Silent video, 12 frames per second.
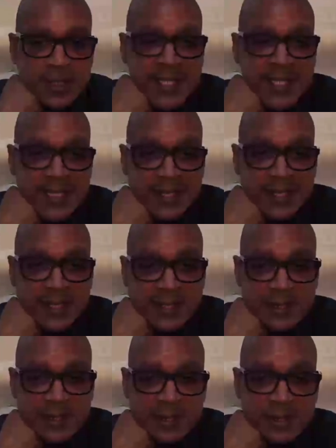look at
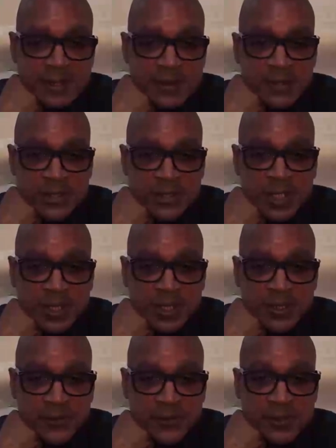adding this into the
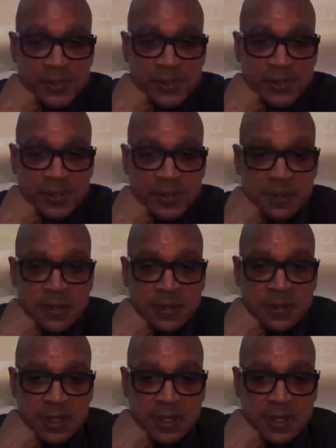chain in the future
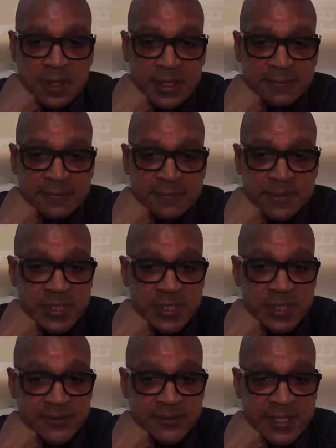to
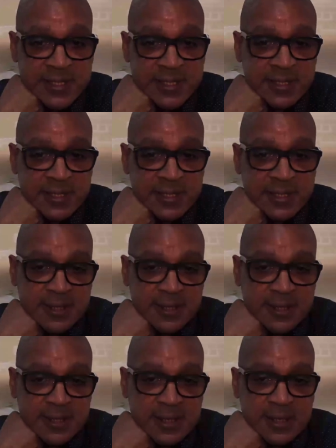incentivize
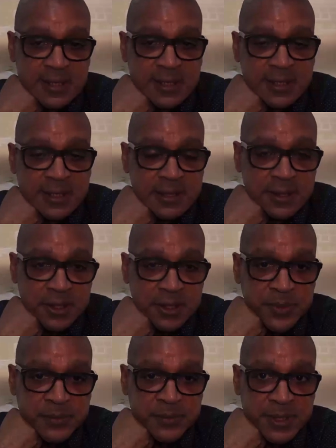their
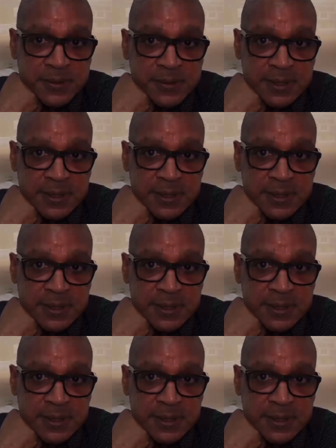commitment.